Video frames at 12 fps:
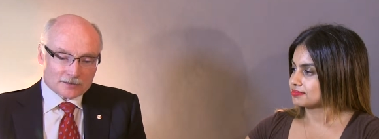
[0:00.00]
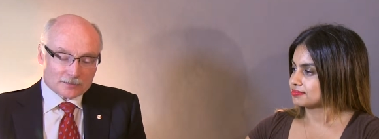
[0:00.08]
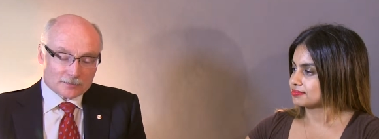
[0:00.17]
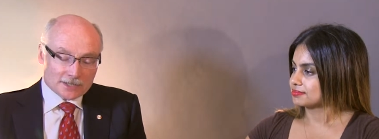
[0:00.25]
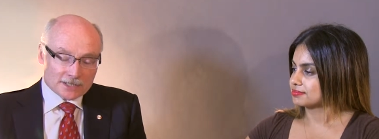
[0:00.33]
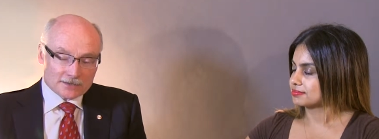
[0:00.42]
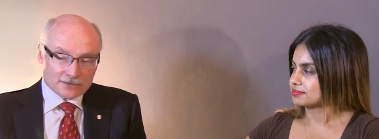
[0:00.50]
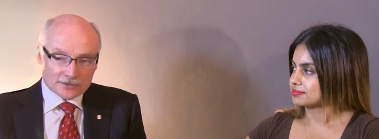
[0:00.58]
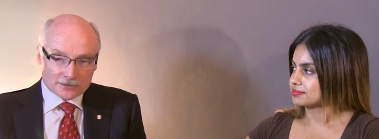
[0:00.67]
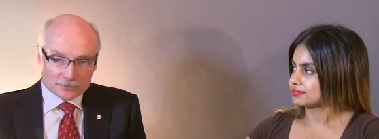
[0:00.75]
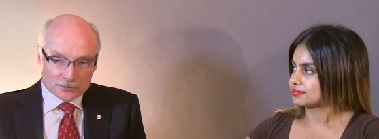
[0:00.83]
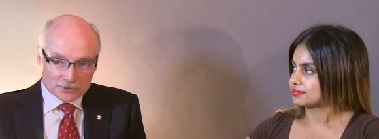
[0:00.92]
Speaker 1: of the Brain and
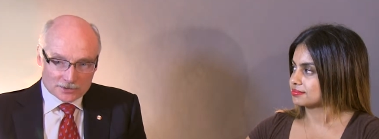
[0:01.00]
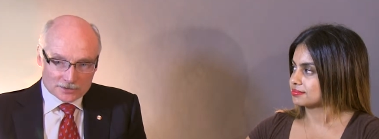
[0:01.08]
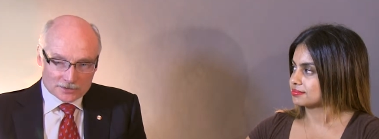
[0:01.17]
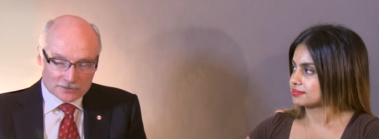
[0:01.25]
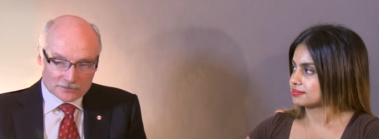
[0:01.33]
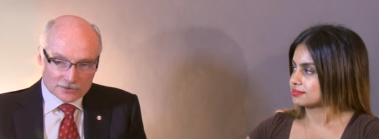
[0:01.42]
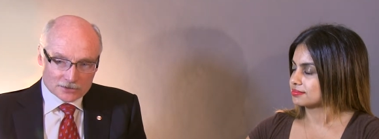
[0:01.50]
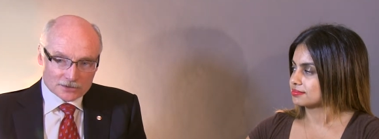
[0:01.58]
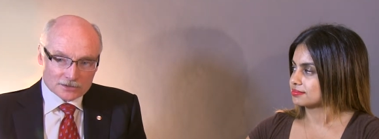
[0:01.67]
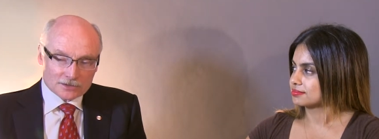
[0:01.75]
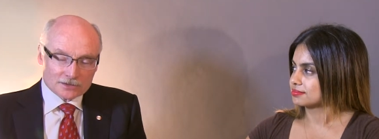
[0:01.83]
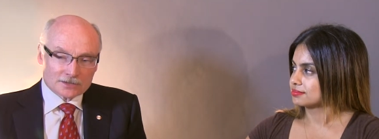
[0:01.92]
Therapeutics
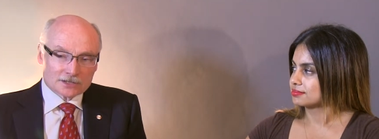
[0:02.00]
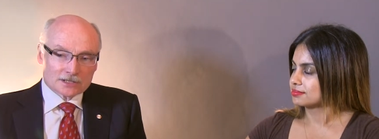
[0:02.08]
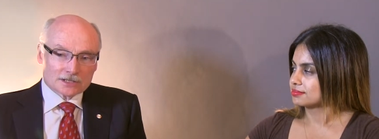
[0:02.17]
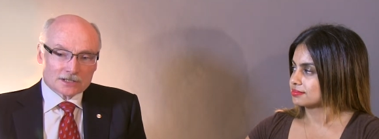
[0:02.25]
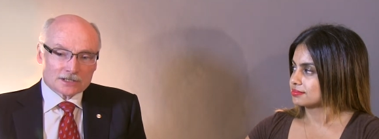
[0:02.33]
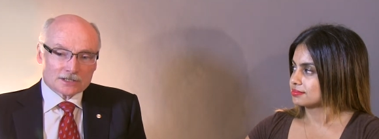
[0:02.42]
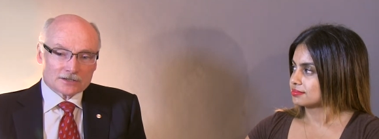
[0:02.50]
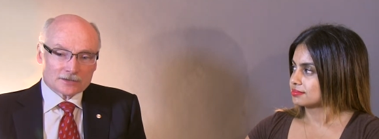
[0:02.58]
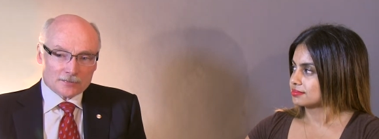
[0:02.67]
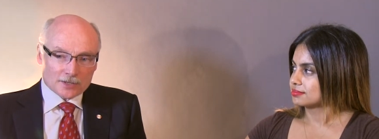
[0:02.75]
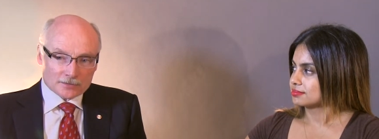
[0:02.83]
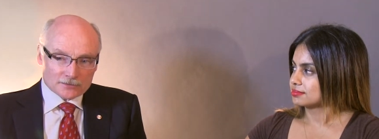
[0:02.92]
Division in the
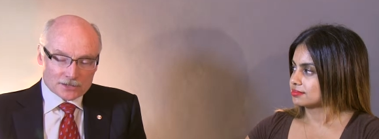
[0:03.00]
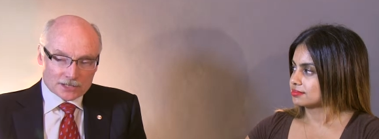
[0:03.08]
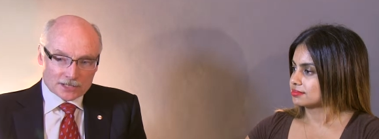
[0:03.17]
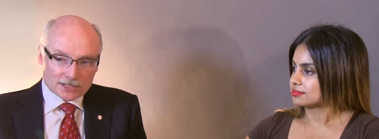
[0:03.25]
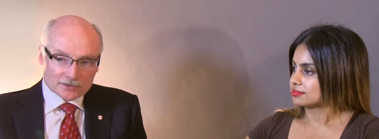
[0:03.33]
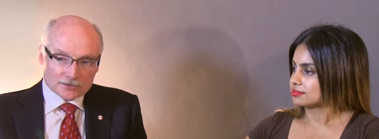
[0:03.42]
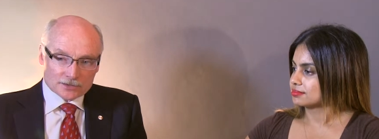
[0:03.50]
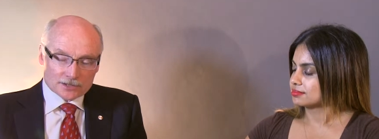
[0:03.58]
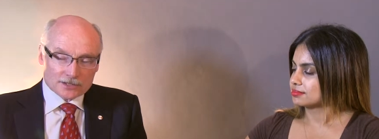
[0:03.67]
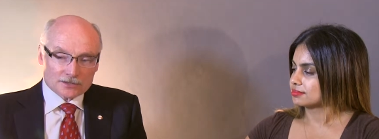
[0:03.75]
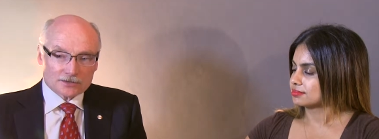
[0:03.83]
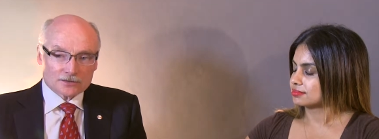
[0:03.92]
Department of
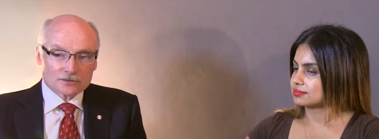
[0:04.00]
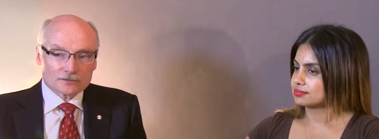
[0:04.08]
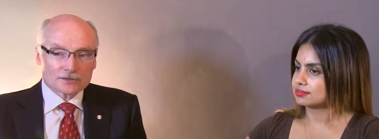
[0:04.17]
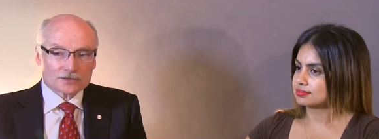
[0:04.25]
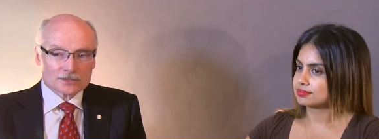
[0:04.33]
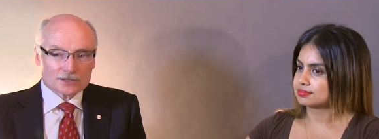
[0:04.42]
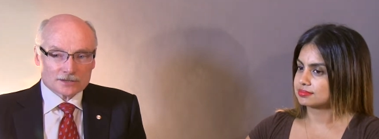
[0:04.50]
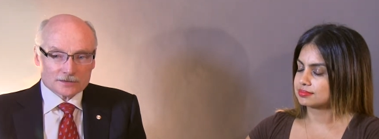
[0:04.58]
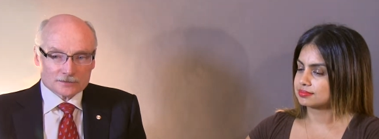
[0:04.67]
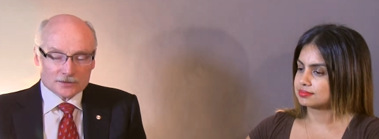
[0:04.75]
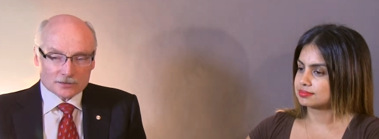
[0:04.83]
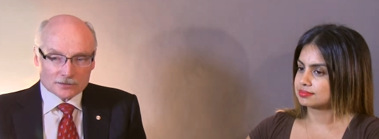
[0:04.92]
Psychiatry at the University
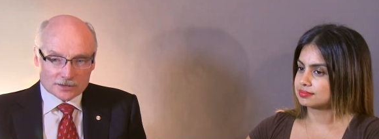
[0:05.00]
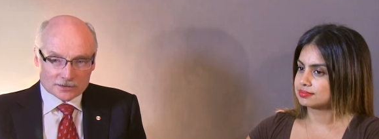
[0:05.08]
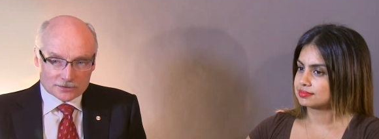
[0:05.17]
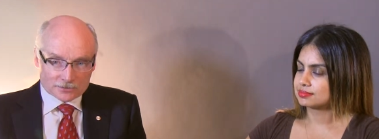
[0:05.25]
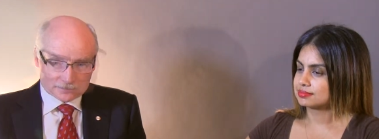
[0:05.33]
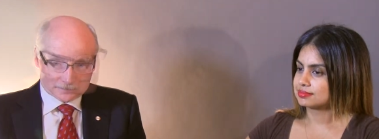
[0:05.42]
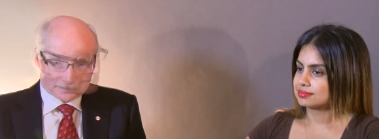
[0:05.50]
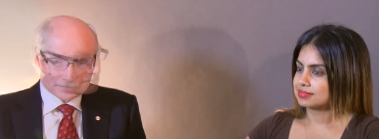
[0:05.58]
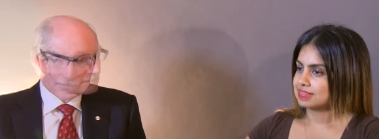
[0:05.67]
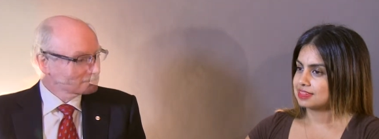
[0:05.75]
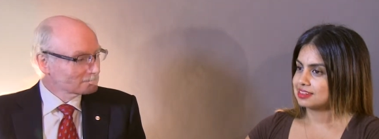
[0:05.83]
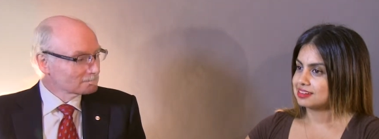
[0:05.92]
of Toronto.
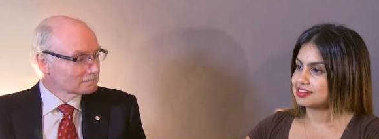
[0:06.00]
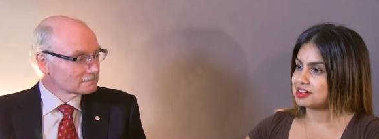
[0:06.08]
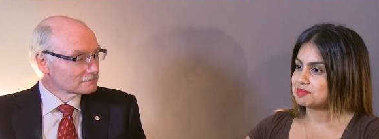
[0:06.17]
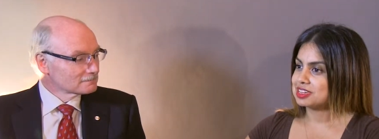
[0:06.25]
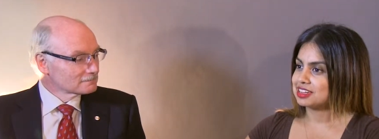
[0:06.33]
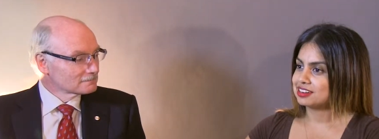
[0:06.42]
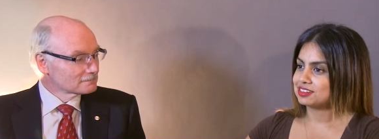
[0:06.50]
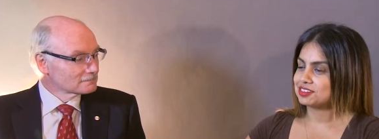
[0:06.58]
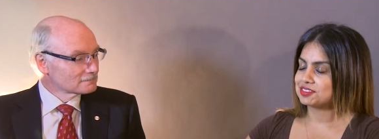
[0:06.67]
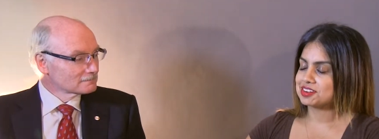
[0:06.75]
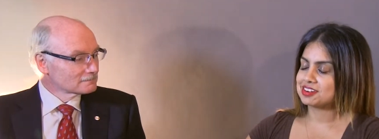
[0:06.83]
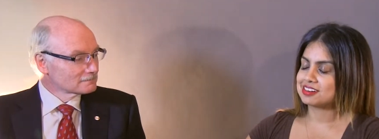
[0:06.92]
Speaker 2: And I'm Candi
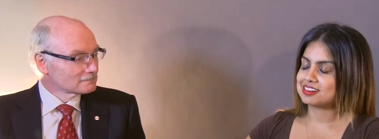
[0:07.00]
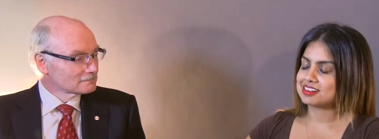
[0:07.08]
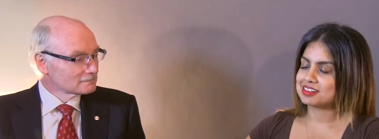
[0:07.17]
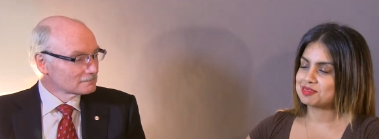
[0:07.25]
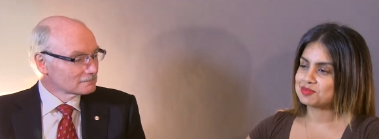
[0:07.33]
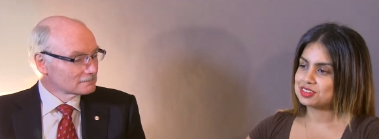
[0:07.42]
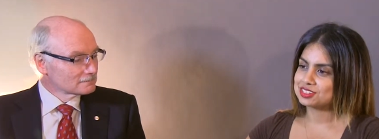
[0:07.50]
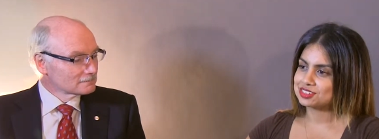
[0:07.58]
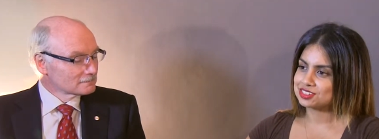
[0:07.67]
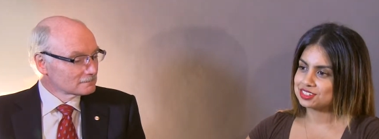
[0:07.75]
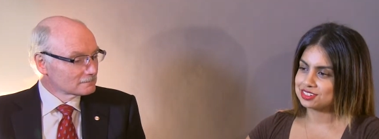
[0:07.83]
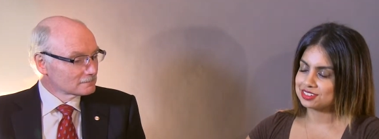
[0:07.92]
Gogar. I'm
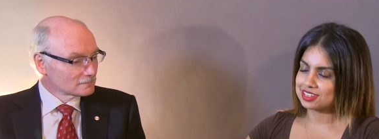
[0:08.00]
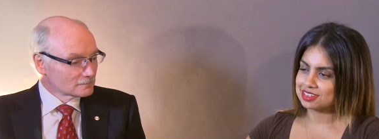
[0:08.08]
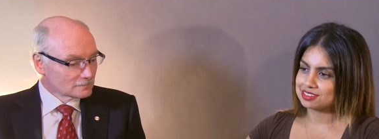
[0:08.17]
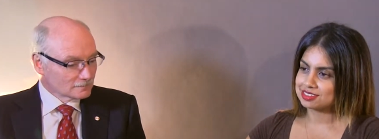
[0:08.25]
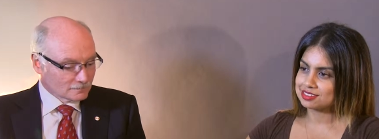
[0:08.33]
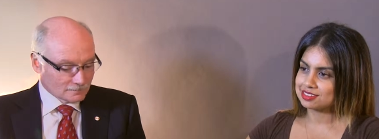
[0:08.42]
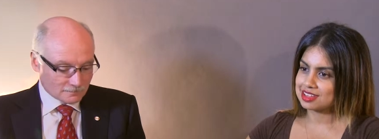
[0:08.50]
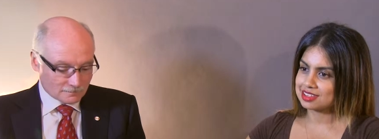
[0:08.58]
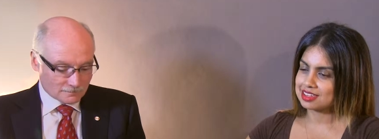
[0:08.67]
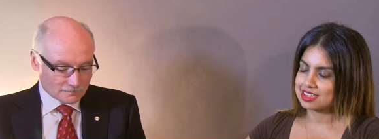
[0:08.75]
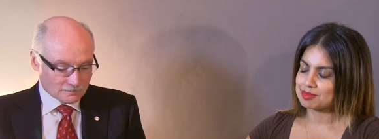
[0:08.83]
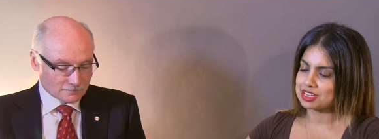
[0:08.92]
Research Legal Counsel
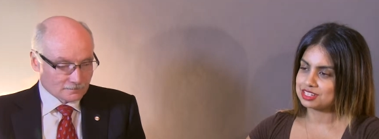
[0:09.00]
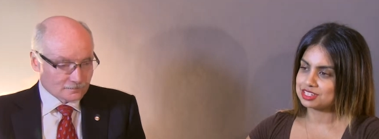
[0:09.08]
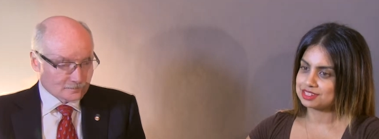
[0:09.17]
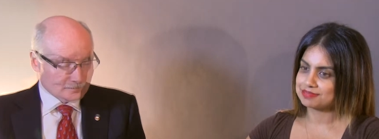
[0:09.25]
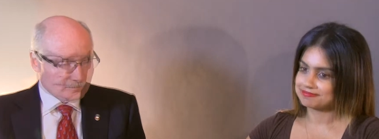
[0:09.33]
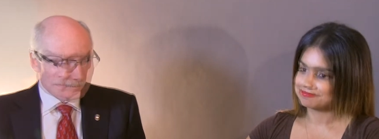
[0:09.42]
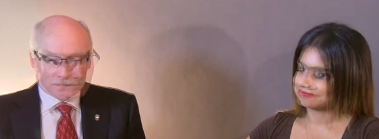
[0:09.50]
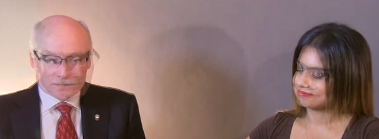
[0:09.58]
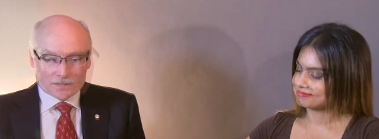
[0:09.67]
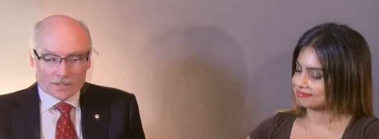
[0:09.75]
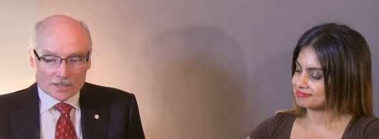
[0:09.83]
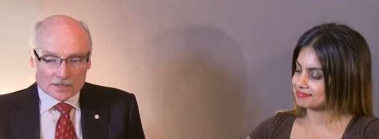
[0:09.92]
at CAMH.
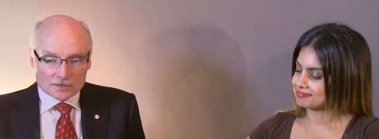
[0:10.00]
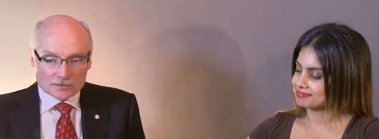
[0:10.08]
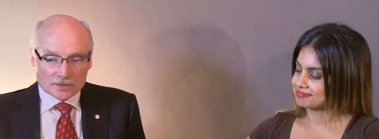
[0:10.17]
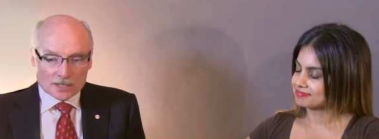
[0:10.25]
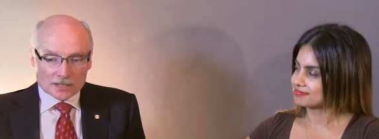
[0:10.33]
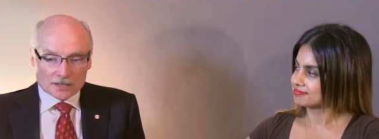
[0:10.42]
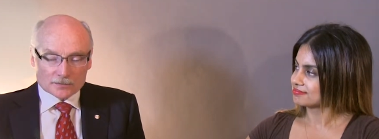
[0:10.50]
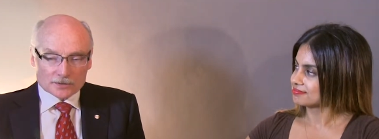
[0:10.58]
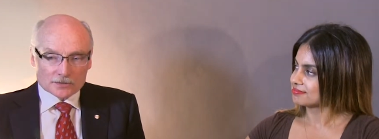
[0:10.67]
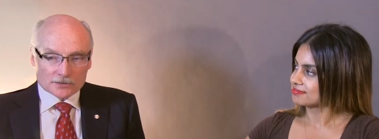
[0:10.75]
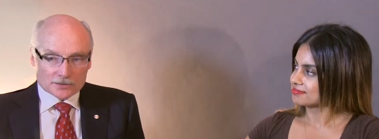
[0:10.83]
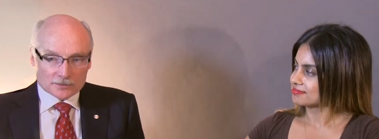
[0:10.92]
Speaker 1: Today uh,
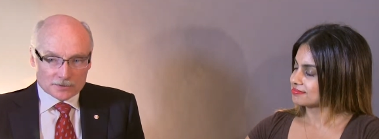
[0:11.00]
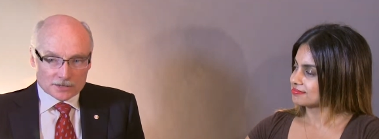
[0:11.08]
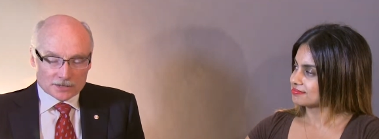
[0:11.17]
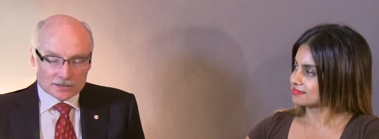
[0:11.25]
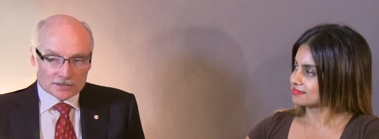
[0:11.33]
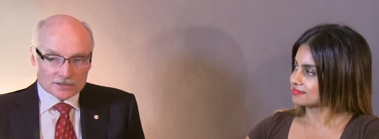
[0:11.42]
we're going to be